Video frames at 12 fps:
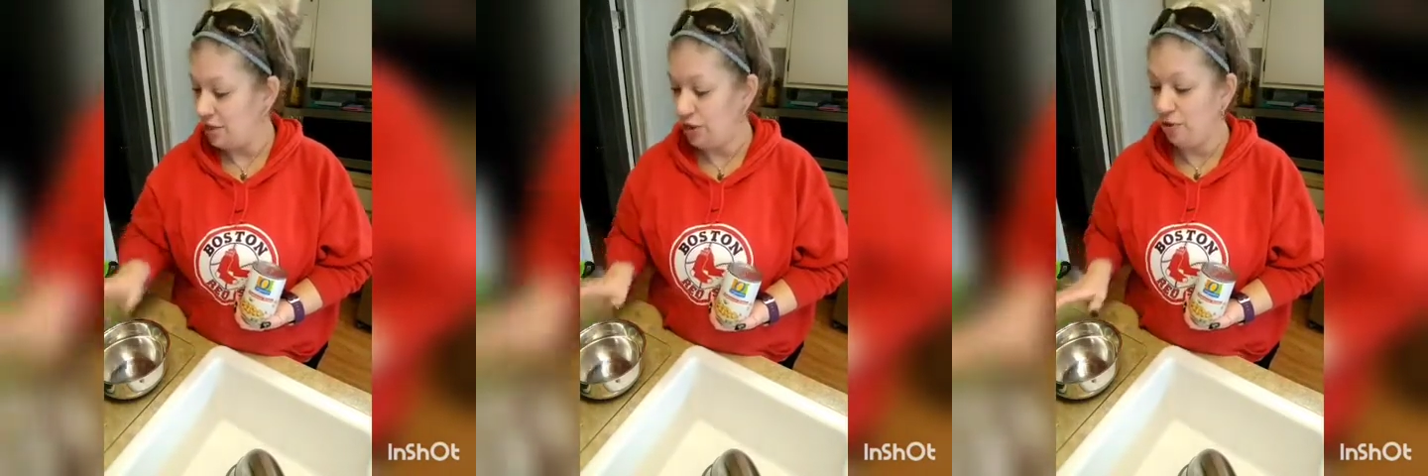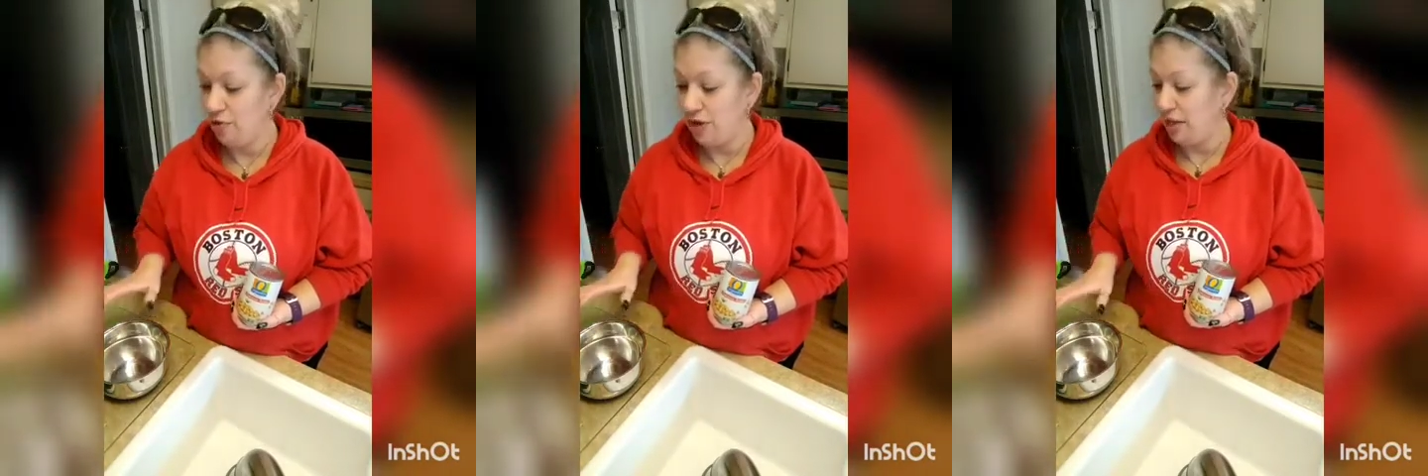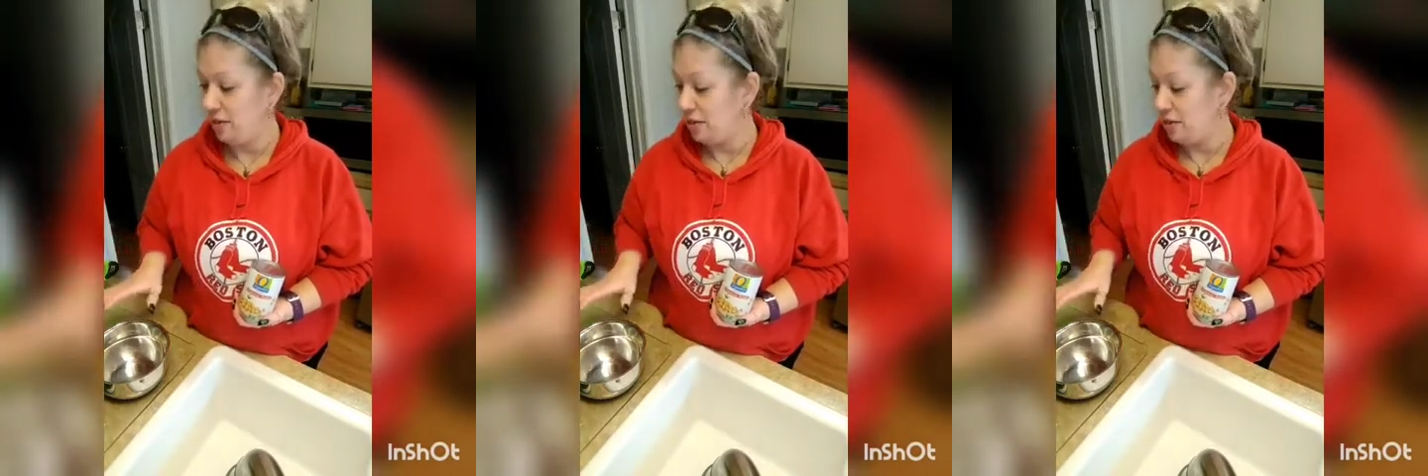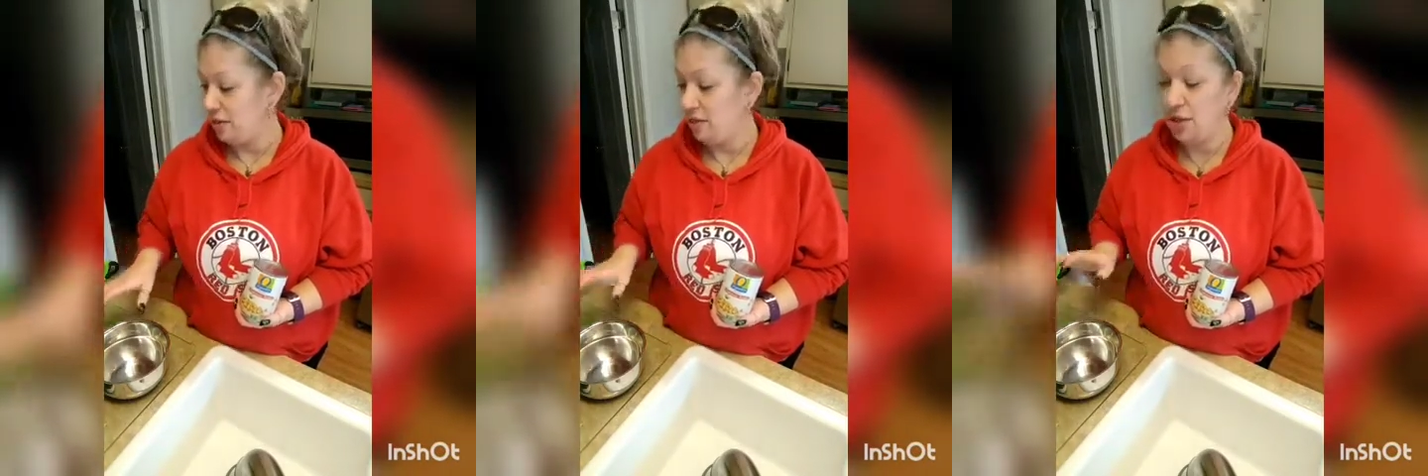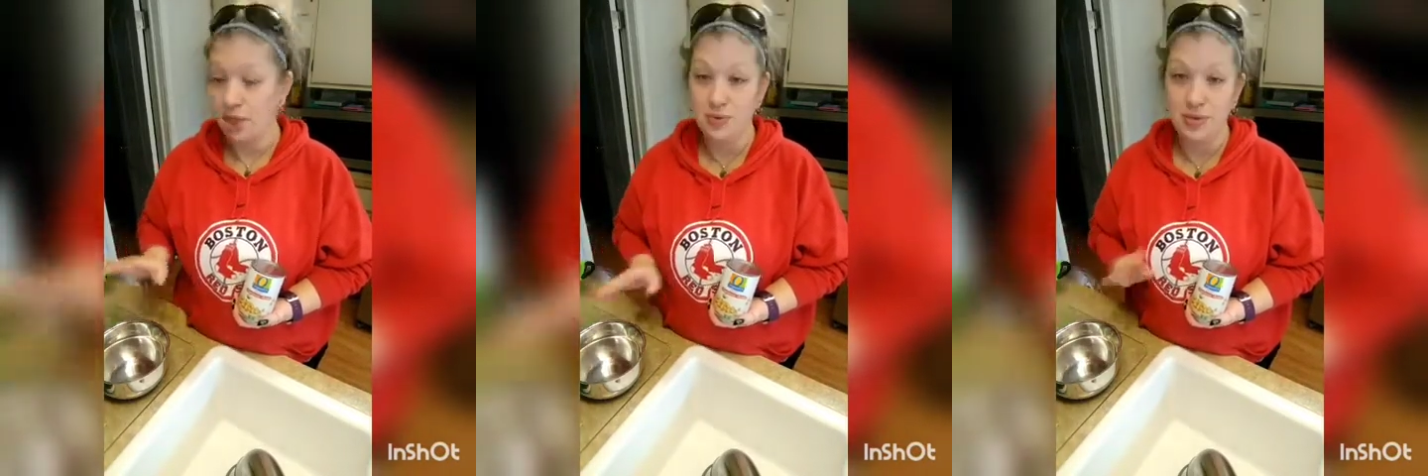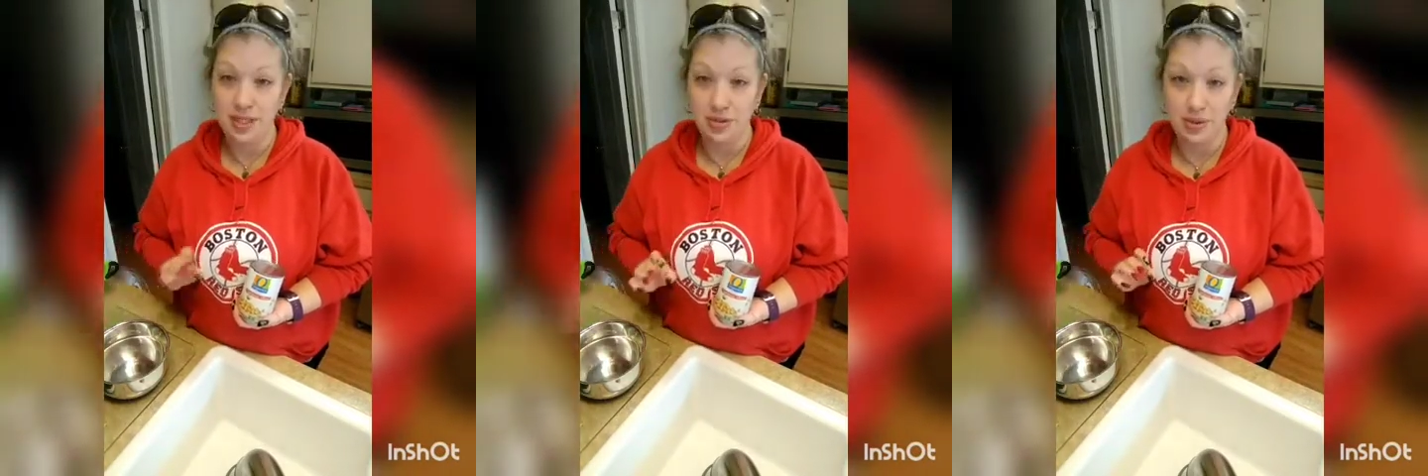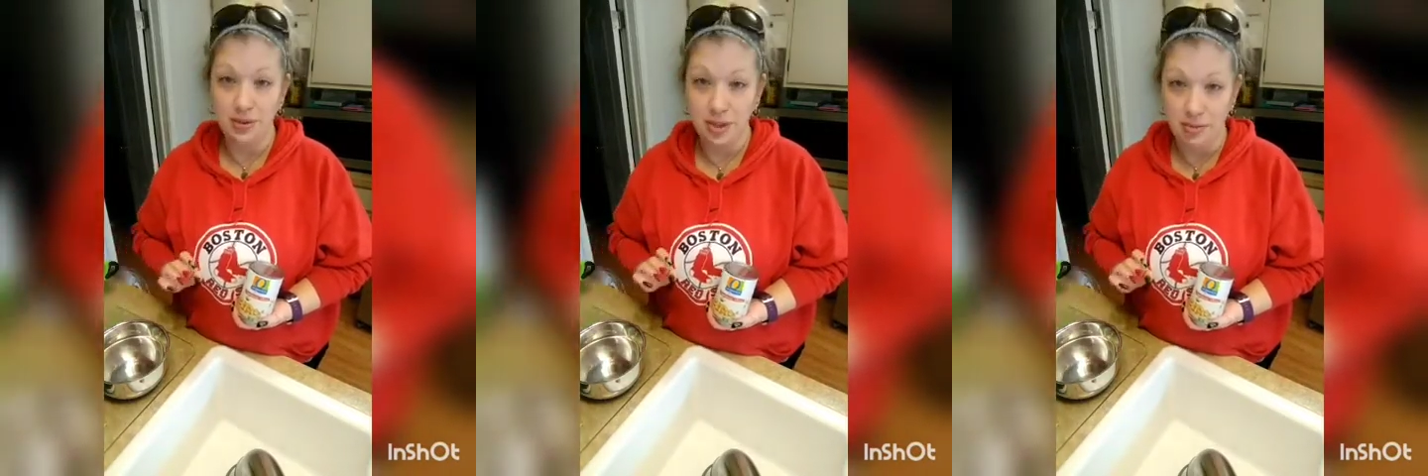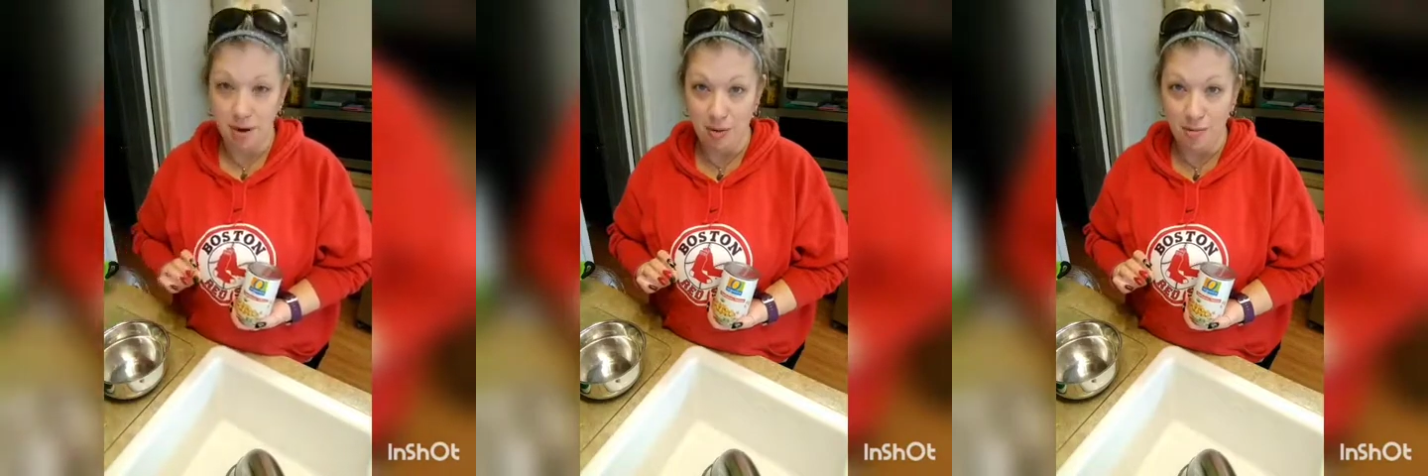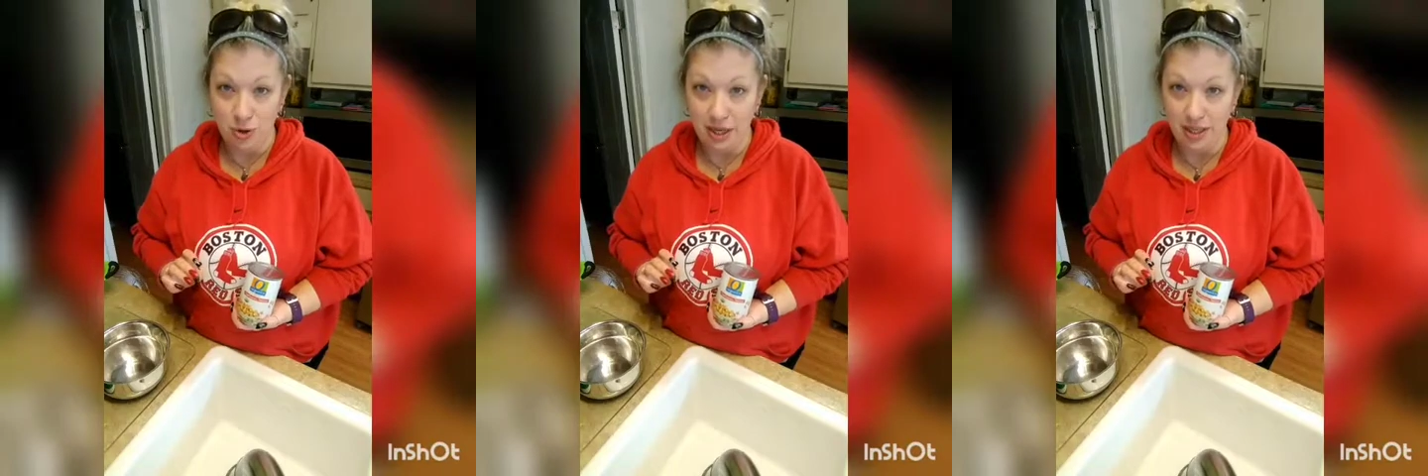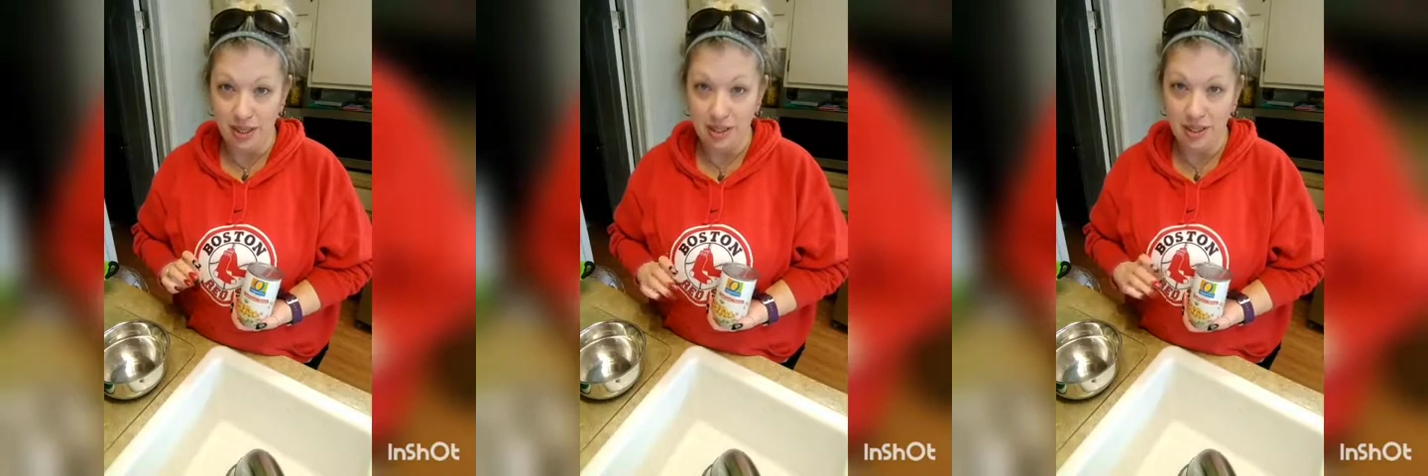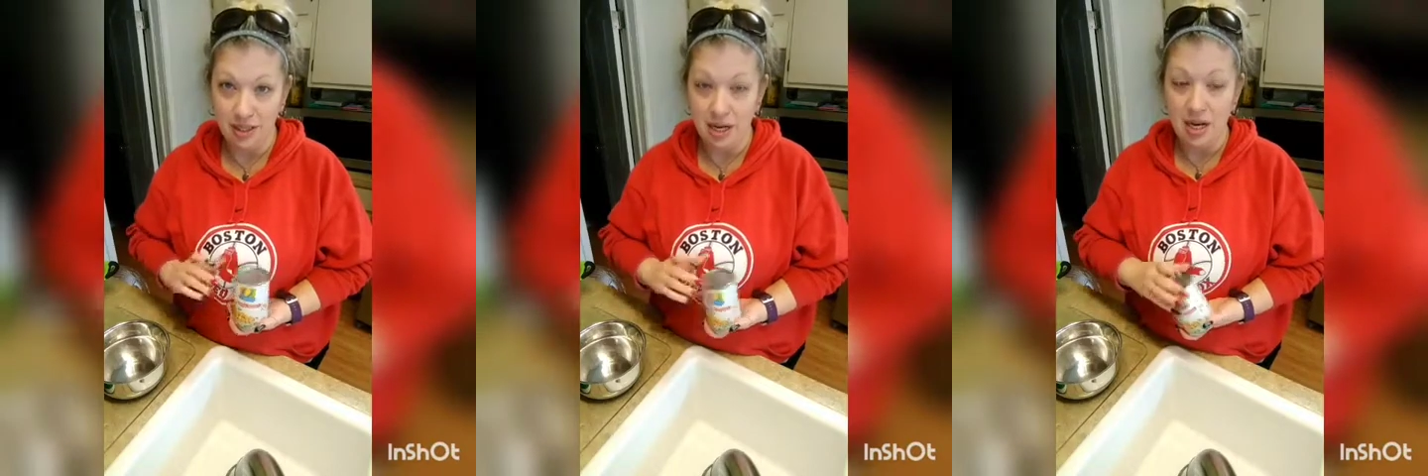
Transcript: servings to 0 smart points.